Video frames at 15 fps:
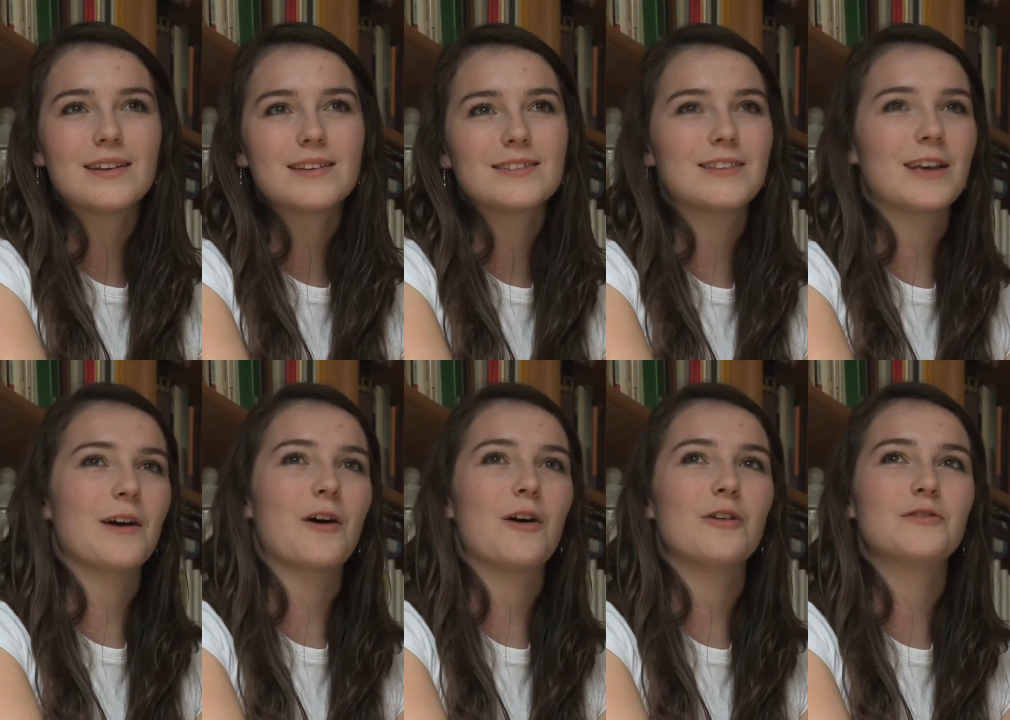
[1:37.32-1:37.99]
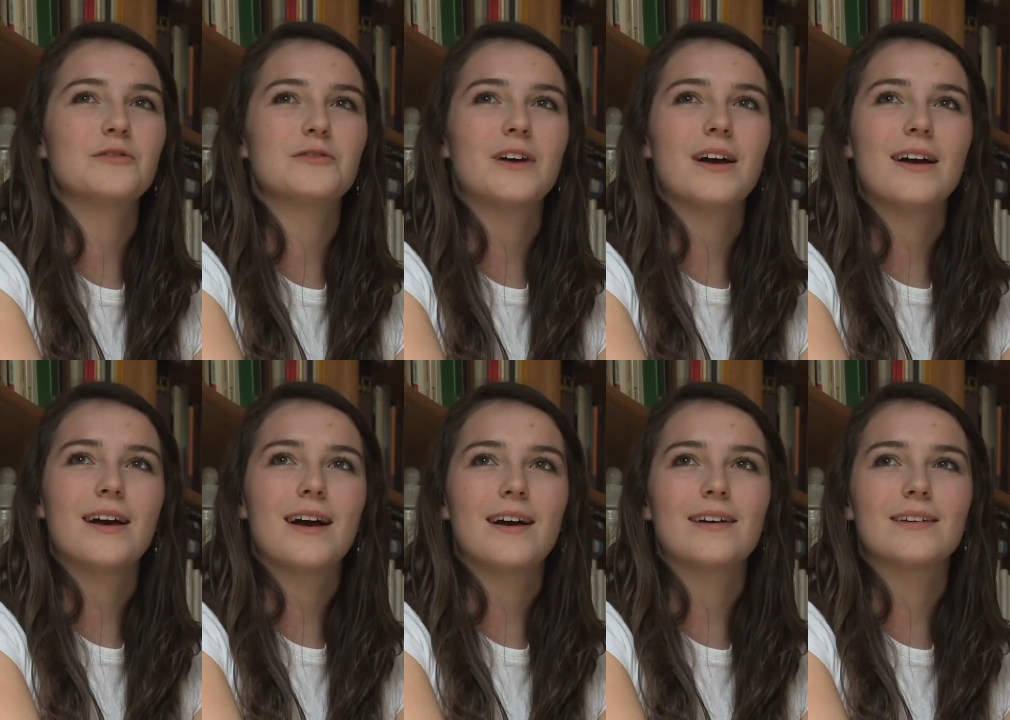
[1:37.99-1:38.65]
set off
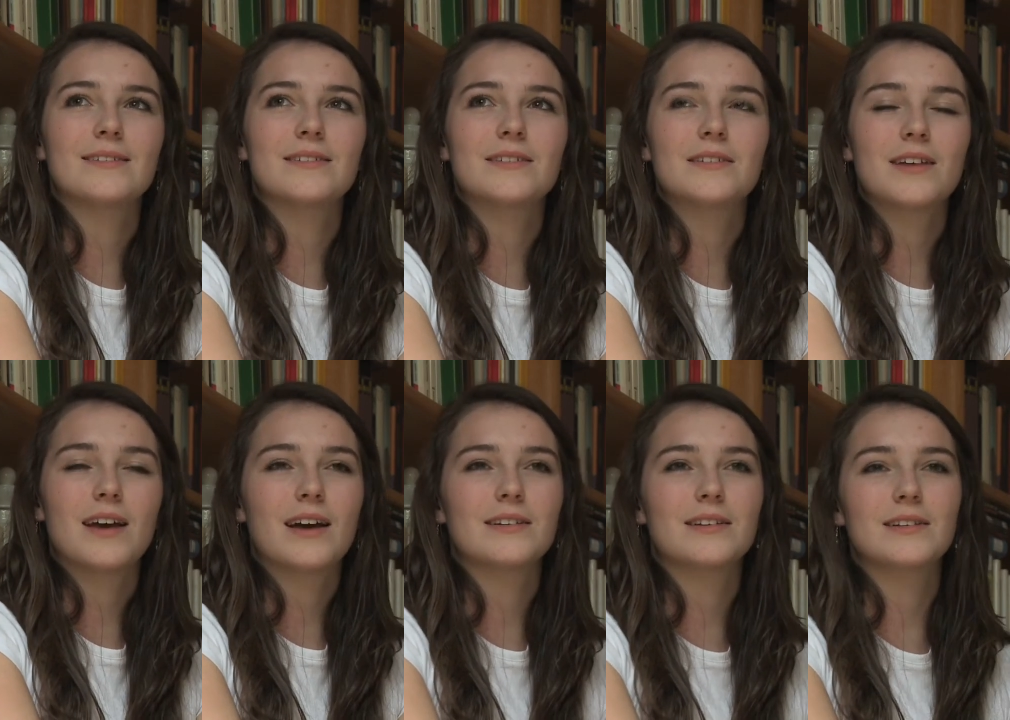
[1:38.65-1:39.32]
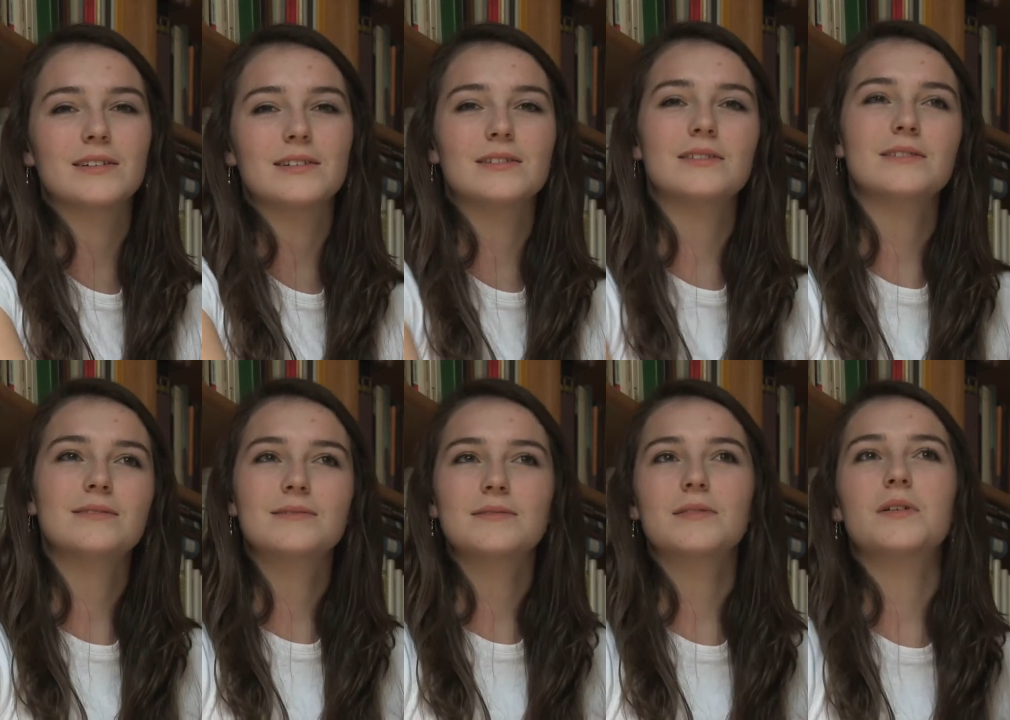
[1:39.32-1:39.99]
and had a little
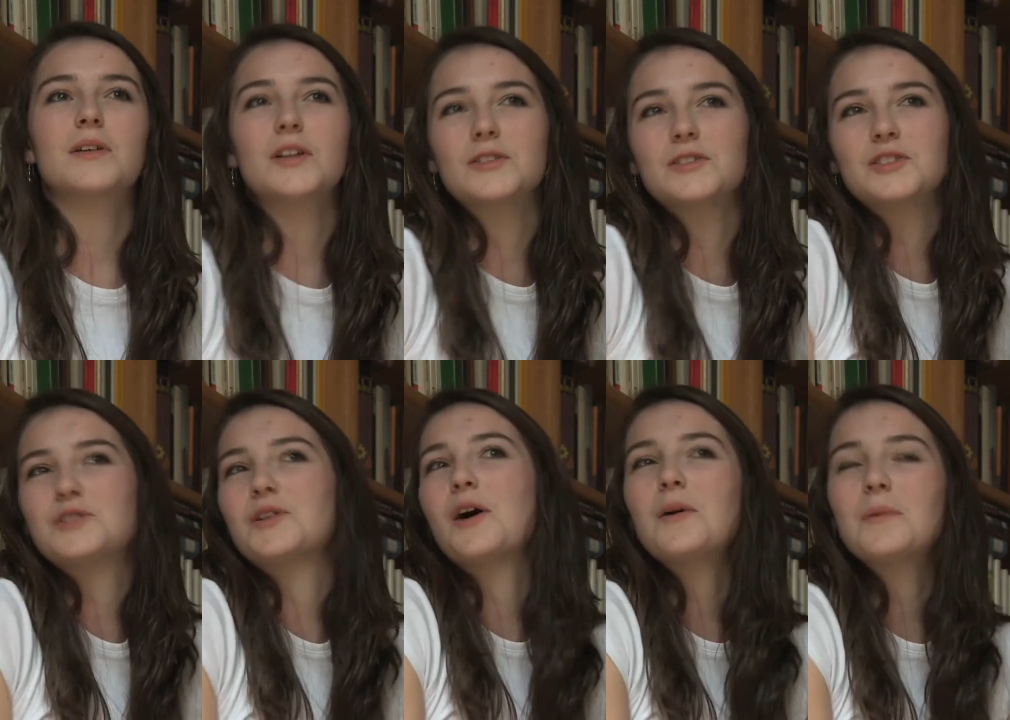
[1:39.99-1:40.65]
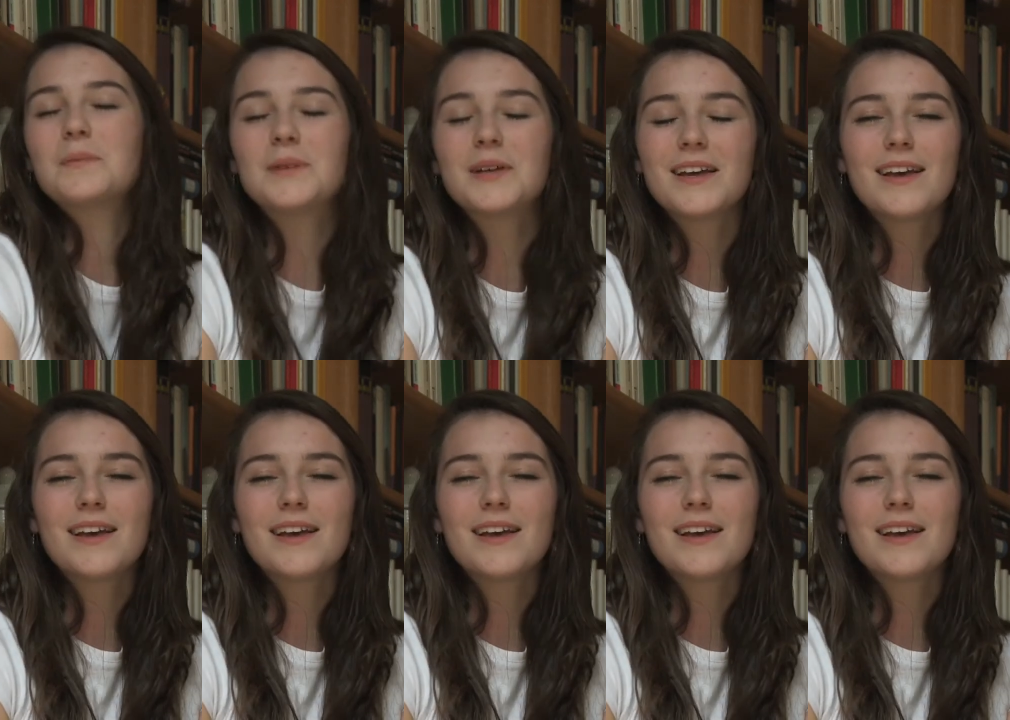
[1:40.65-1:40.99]
lunch stop